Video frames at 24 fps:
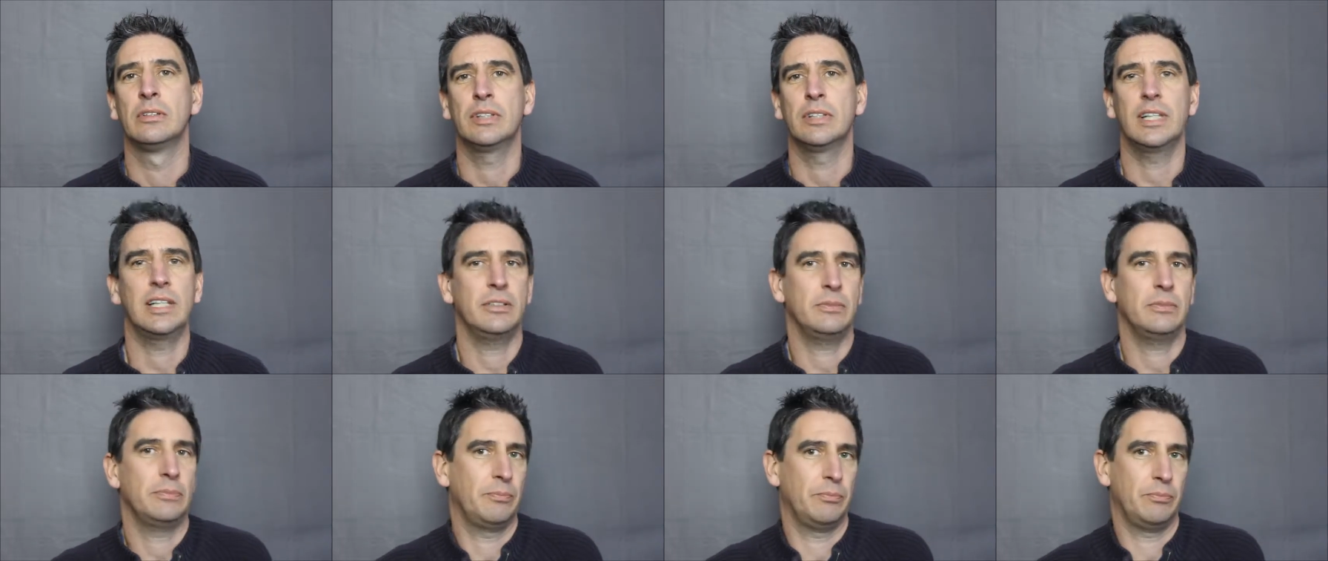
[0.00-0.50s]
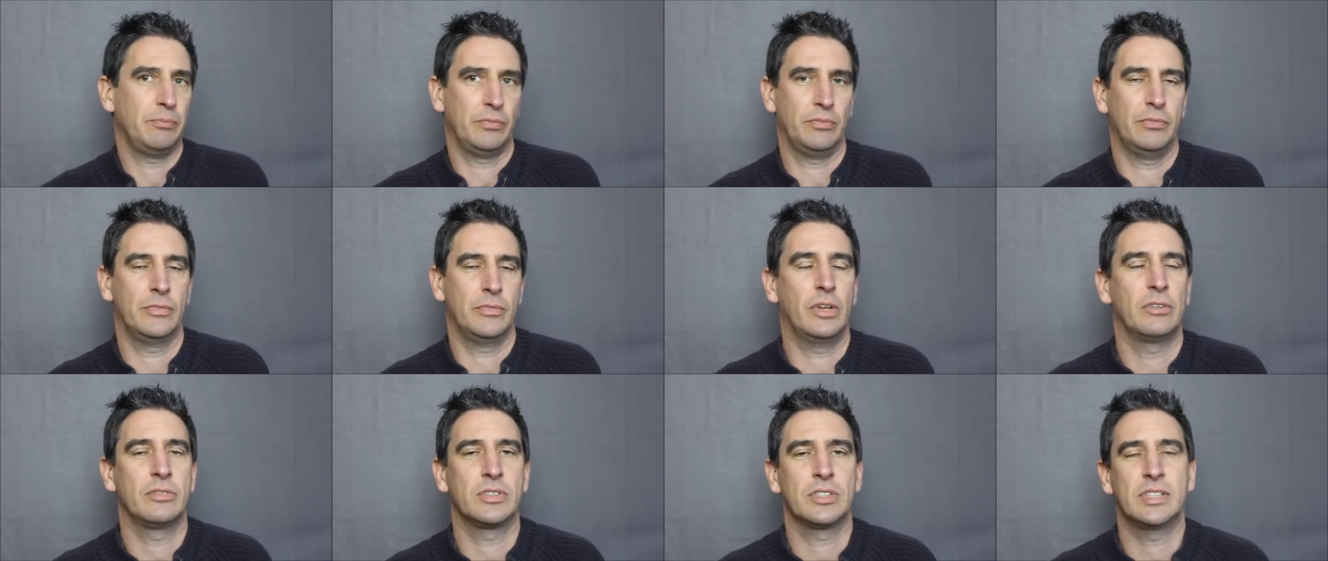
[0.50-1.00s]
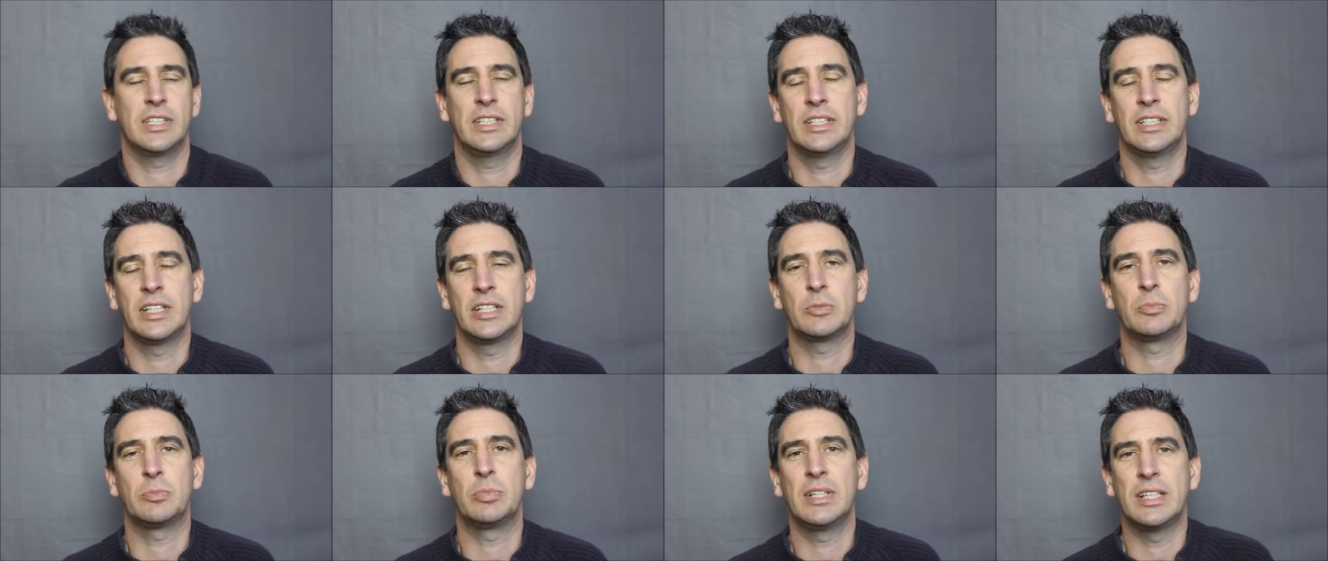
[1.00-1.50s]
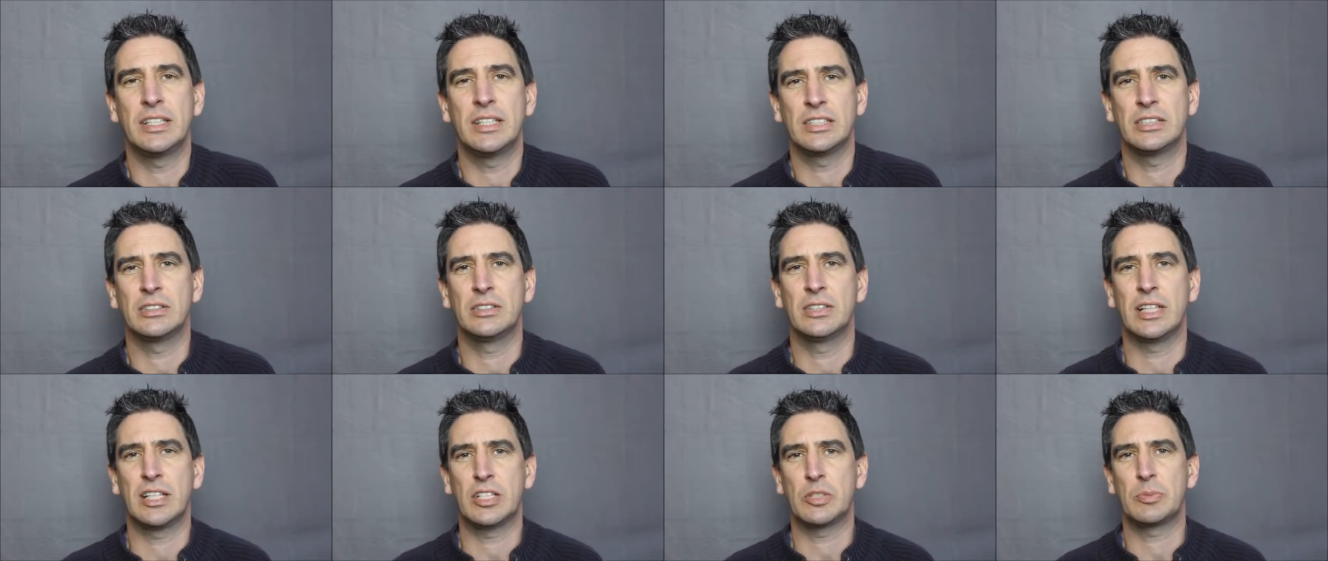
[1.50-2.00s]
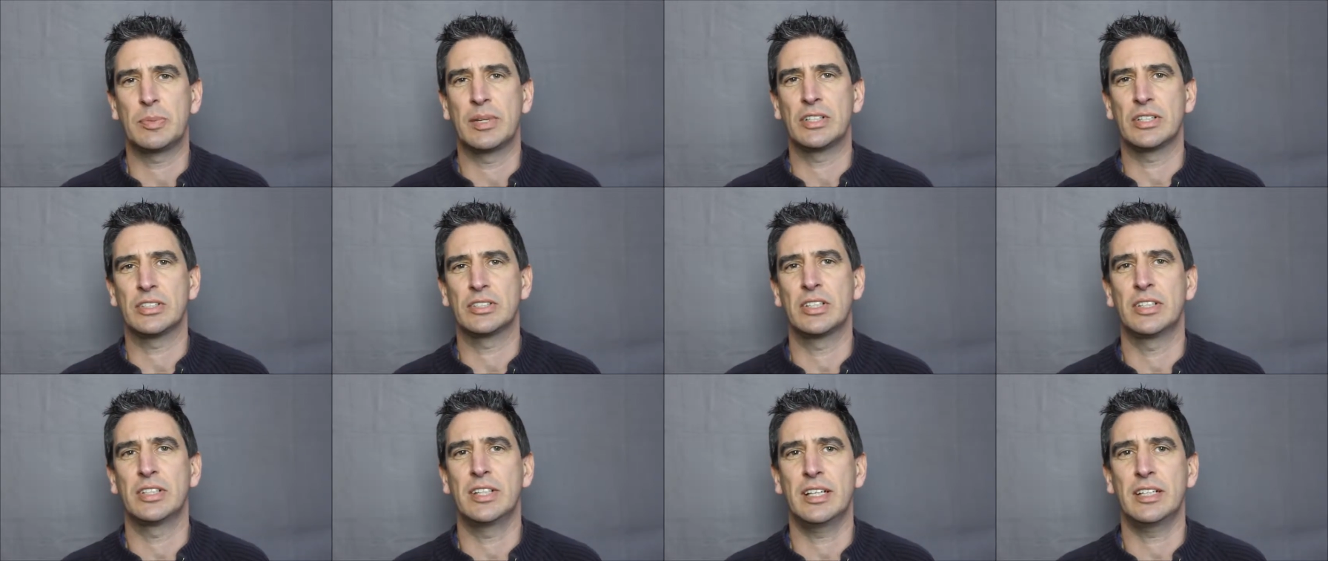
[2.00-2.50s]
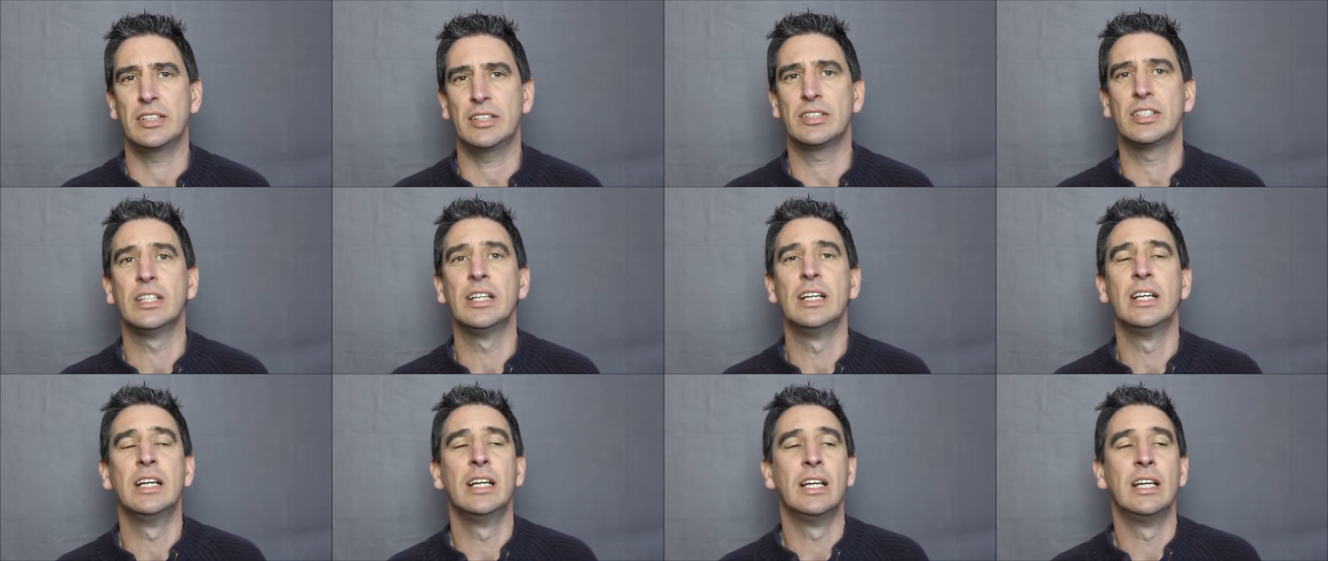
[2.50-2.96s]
Now, obviously there's political aspects to that.